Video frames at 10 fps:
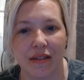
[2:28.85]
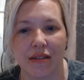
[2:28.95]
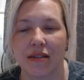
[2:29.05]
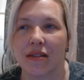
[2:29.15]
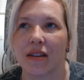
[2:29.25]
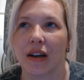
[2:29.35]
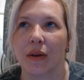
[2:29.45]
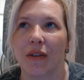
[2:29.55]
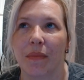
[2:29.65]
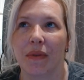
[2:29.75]
So
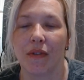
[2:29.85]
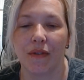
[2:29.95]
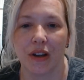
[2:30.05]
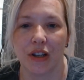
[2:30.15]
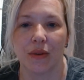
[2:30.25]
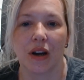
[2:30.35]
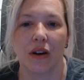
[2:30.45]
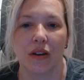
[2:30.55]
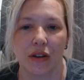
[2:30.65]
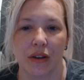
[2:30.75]
I've been referred to a
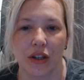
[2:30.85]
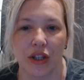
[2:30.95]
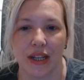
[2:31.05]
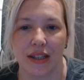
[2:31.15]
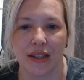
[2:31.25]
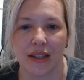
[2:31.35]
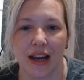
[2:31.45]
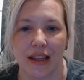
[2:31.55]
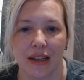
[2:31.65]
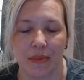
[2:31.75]
cardiologist
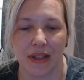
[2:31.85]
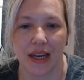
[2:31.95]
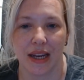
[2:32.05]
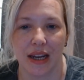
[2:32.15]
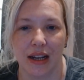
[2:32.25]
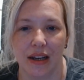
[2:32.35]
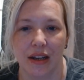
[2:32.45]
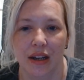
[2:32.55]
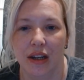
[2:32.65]
at this particular